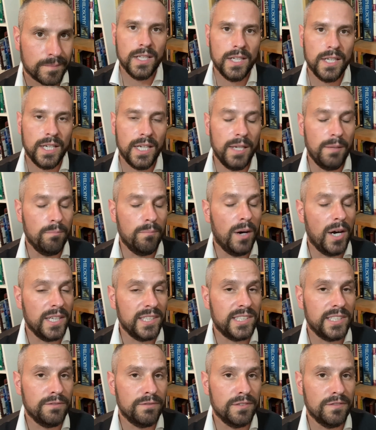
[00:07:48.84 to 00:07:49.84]
It
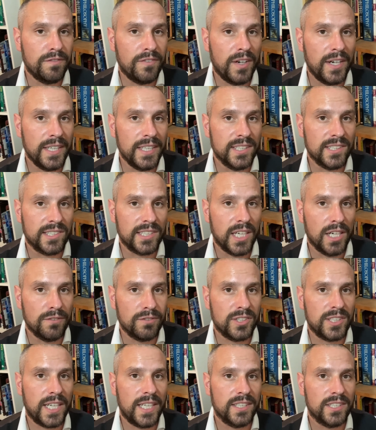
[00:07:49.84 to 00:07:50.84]
might even find itself
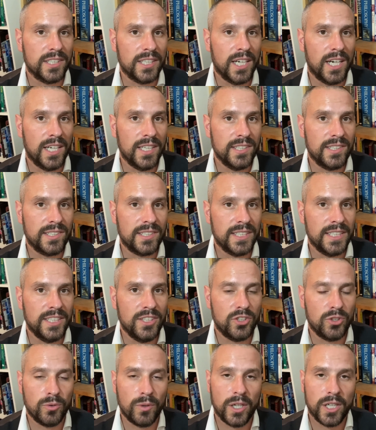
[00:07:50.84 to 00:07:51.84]
standardised
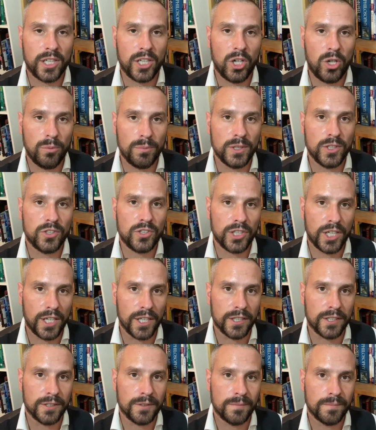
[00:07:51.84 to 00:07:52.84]
into our common
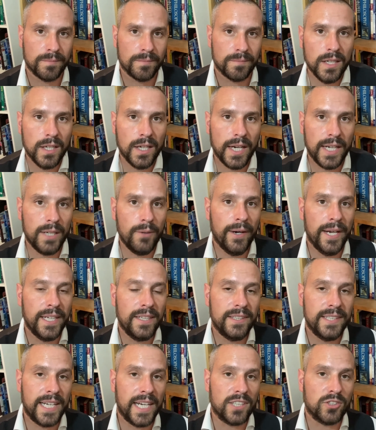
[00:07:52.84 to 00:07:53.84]
tongue.
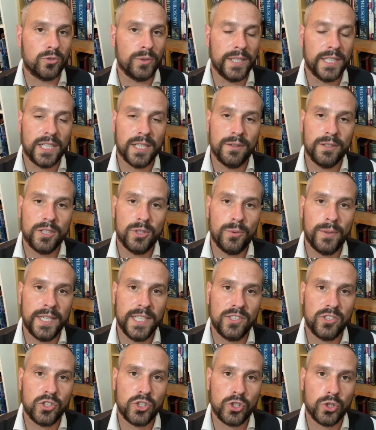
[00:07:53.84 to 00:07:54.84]
Anyway, next week I'm going to
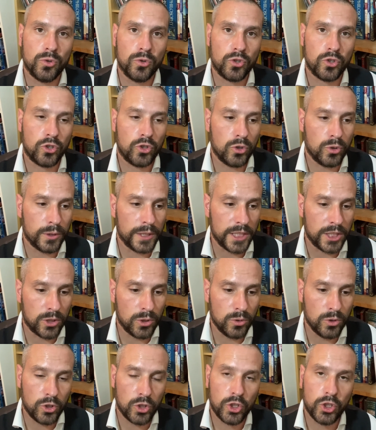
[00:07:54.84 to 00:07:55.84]
release a short story
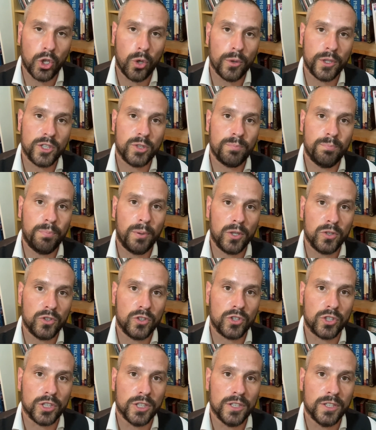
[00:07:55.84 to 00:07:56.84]
called Joris
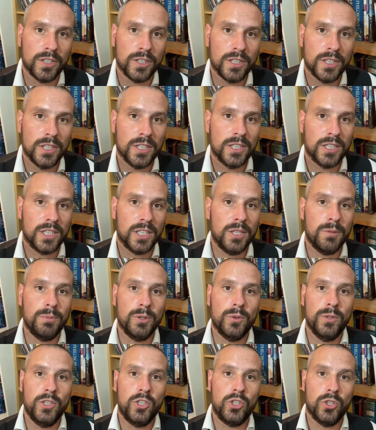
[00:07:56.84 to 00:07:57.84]
Bonson. I hope
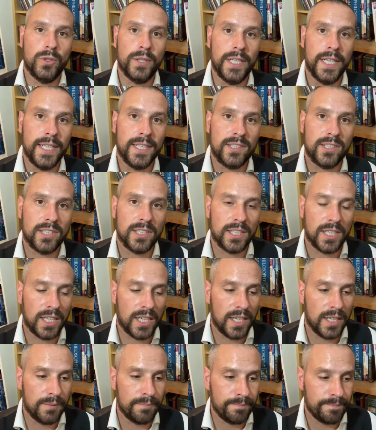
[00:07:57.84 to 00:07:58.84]
you enjoy it,
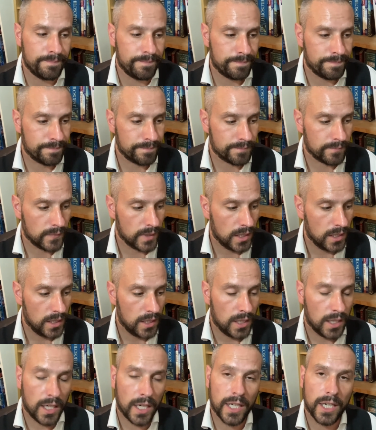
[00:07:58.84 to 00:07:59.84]
and
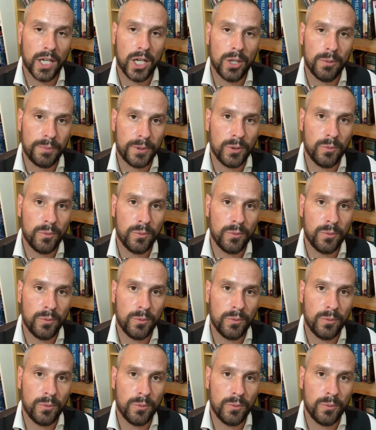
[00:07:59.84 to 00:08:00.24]
I hope you're